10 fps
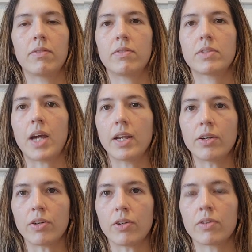
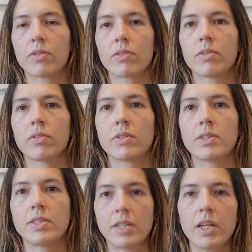tighter
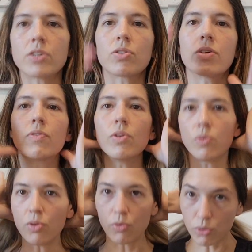stitch, or if you
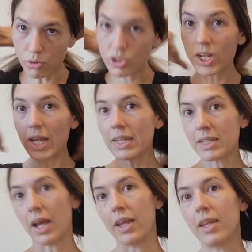crochet
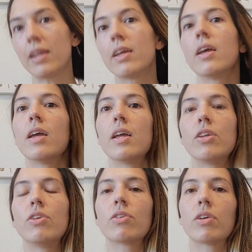tight, you're
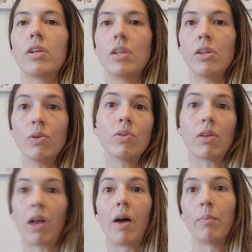gonna use a
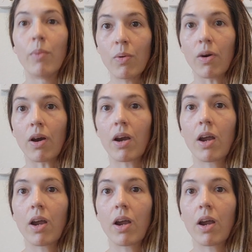lot more.